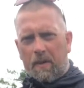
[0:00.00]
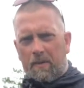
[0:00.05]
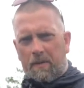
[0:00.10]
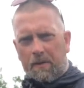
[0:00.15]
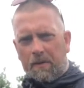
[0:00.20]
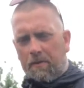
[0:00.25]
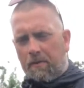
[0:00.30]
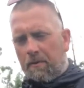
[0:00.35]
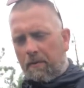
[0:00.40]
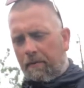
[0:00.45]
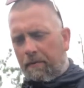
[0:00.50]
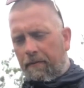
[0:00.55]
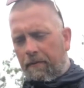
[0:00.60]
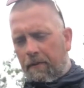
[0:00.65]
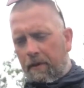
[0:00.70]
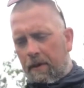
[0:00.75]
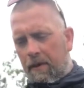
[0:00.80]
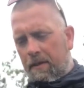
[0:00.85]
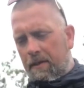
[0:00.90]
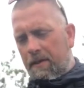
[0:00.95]
do
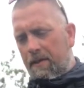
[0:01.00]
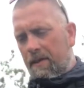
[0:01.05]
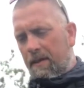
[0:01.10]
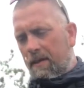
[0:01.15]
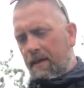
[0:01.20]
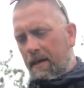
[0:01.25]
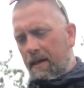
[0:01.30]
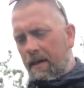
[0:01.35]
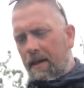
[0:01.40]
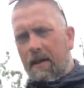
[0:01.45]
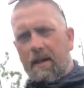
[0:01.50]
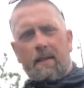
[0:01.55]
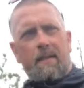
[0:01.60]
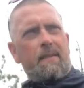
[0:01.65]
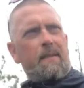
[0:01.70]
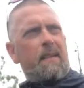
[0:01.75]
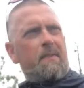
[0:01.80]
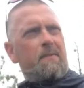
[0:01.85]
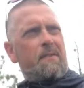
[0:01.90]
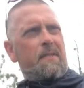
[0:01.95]
for us today. It's
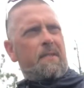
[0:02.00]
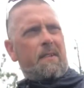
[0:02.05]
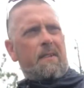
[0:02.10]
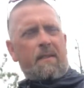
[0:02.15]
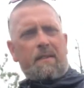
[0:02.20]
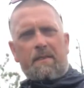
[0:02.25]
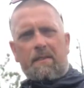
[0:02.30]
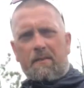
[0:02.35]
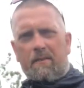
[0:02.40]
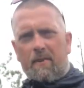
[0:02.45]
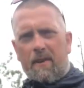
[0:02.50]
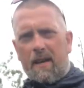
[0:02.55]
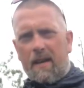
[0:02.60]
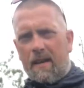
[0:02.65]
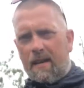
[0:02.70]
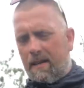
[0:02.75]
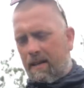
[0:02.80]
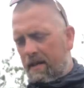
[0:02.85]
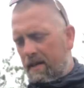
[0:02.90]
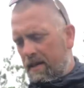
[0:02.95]
now starting to rain
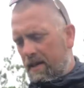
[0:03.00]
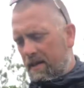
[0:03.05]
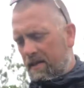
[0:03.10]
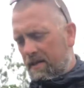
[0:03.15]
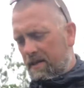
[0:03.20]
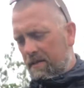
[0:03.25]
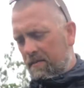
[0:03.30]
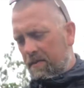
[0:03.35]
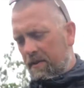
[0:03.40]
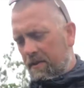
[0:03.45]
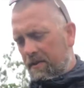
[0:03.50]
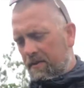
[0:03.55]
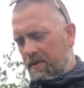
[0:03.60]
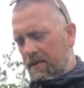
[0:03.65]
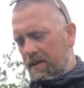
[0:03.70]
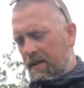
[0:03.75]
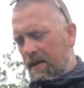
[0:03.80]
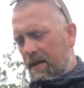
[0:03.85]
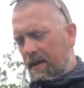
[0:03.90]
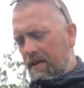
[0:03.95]
and it is supposed
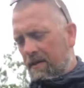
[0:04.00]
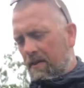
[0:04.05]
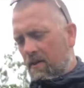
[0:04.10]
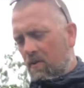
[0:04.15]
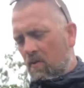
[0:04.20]
to get